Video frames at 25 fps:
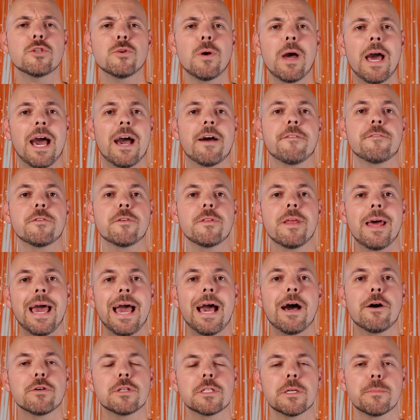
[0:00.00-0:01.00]
So after the
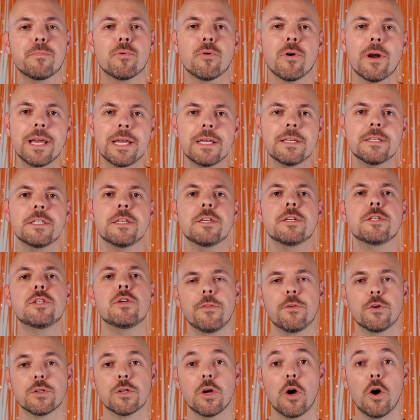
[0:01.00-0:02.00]
house appraises,
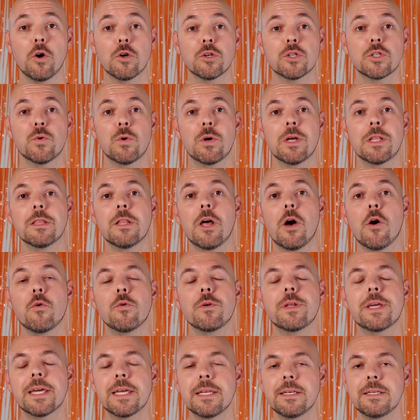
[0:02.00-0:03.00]
there's also a
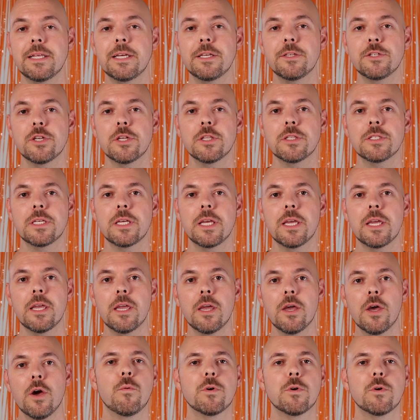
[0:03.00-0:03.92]
loan contingency,